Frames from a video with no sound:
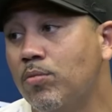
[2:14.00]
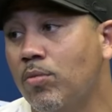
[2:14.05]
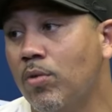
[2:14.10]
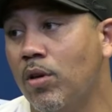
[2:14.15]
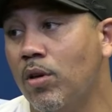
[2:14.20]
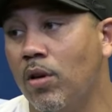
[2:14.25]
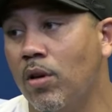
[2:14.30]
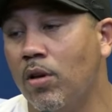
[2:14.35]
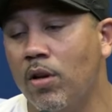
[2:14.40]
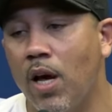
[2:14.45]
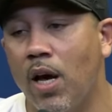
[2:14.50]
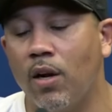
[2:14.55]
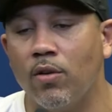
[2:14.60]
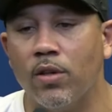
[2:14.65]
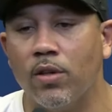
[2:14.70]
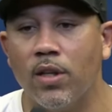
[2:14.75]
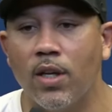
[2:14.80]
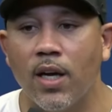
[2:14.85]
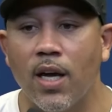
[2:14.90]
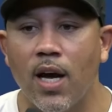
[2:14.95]
You know, not
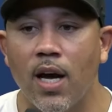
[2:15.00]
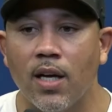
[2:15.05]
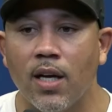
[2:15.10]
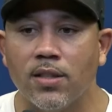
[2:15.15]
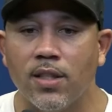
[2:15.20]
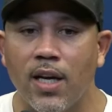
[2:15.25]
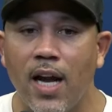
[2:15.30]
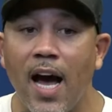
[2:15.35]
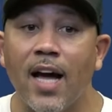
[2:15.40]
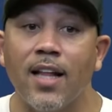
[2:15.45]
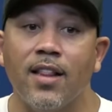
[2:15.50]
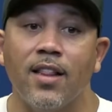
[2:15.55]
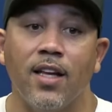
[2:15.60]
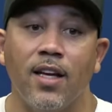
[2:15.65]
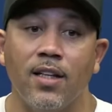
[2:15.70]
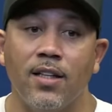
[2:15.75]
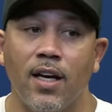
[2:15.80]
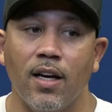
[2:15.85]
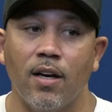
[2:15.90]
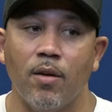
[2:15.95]
only the guys that I
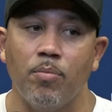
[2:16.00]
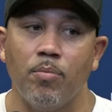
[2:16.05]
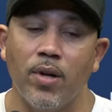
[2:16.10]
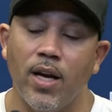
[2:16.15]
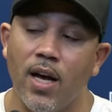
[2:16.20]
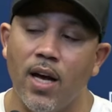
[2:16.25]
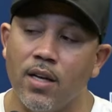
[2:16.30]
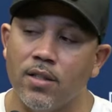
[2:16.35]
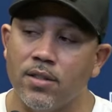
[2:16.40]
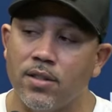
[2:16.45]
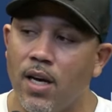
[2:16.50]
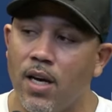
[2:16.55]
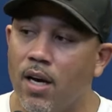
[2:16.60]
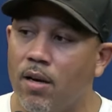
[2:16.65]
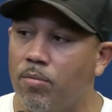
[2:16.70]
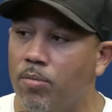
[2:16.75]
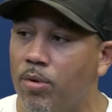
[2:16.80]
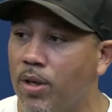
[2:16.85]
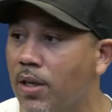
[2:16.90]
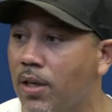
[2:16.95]
think that could play
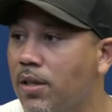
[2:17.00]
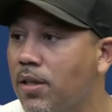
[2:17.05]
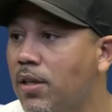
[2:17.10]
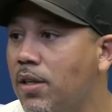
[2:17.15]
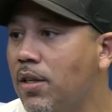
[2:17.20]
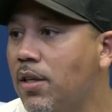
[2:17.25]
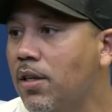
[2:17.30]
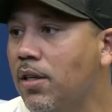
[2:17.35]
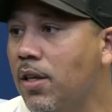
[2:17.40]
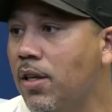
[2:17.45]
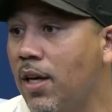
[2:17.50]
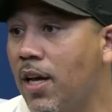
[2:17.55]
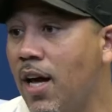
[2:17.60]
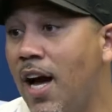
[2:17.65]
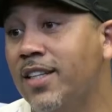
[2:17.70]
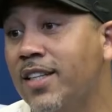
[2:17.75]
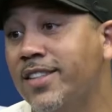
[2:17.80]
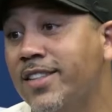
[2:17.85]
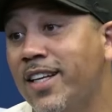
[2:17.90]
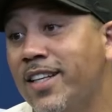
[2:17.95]
outside, but the
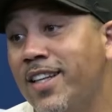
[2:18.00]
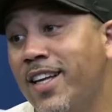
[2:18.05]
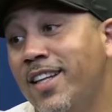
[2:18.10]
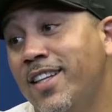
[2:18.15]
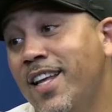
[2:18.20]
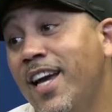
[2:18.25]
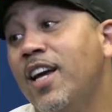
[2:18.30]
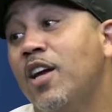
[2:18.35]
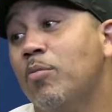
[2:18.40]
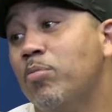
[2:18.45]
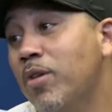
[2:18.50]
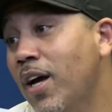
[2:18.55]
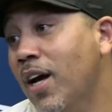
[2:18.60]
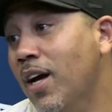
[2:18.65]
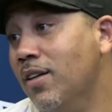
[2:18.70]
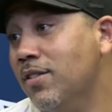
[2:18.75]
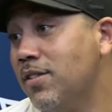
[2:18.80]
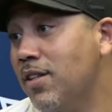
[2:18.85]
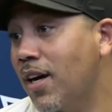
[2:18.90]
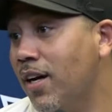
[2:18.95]
guys that think they could play
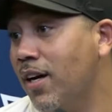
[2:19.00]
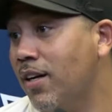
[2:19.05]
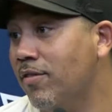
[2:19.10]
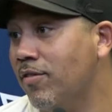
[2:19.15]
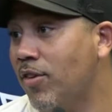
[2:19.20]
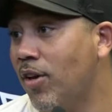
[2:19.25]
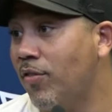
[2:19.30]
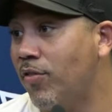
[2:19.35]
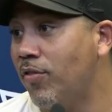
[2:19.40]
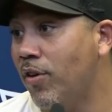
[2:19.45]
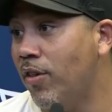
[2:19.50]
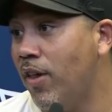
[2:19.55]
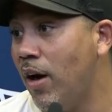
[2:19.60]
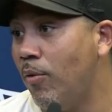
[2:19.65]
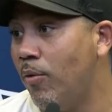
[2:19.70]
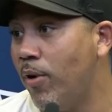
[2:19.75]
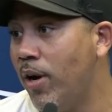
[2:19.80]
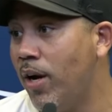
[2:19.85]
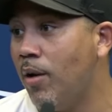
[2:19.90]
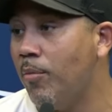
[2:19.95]
outside. If they feel that
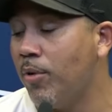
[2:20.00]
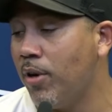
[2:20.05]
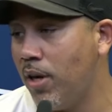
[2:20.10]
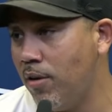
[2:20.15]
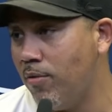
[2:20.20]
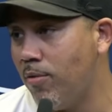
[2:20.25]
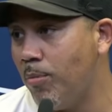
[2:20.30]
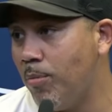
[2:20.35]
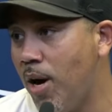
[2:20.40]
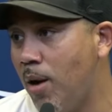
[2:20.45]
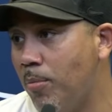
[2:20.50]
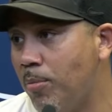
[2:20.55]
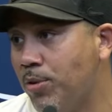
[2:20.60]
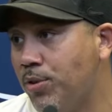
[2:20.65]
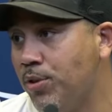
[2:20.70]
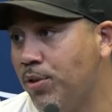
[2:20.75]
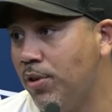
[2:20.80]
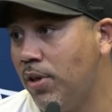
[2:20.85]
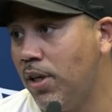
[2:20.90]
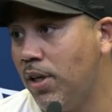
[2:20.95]
way, I'm going to give them an
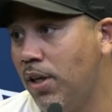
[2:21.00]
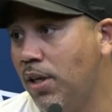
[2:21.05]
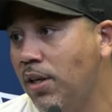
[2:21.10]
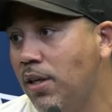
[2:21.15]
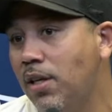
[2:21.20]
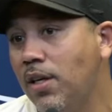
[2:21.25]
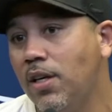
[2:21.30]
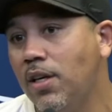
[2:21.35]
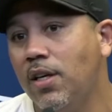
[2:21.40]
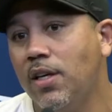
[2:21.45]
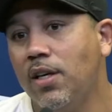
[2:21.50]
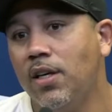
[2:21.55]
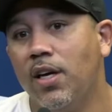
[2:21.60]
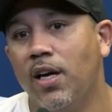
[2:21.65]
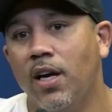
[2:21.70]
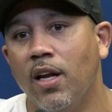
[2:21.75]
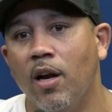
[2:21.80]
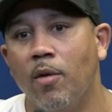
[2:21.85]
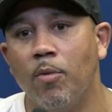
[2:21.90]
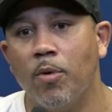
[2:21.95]
opportunity,
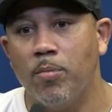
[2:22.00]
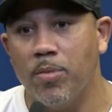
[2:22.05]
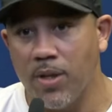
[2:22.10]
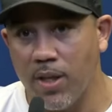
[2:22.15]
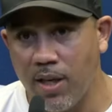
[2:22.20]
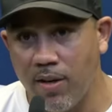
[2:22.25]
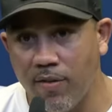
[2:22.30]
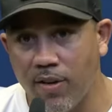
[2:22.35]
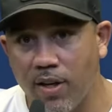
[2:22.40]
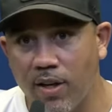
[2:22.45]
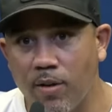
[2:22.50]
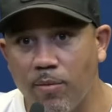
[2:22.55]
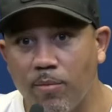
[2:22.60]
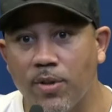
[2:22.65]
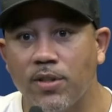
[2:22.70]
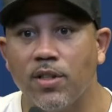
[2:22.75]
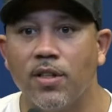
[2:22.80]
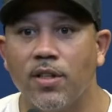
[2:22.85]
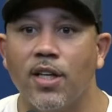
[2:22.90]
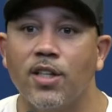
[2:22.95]
and I'm going to believe in them
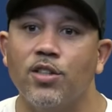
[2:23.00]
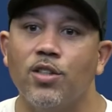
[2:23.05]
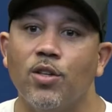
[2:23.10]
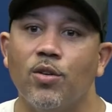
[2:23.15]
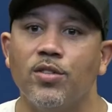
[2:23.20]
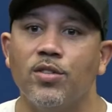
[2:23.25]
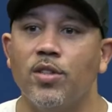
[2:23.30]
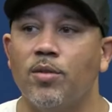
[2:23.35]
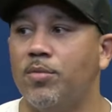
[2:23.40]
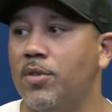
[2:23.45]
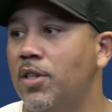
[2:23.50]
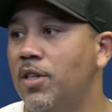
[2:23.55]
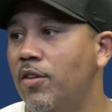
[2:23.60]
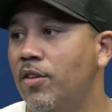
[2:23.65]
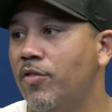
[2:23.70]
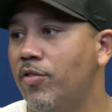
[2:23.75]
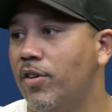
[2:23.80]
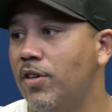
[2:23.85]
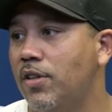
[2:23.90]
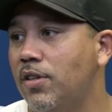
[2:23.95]
until they show us something
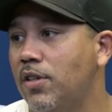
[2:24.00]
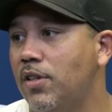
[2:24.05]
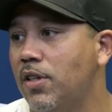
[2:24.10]
different.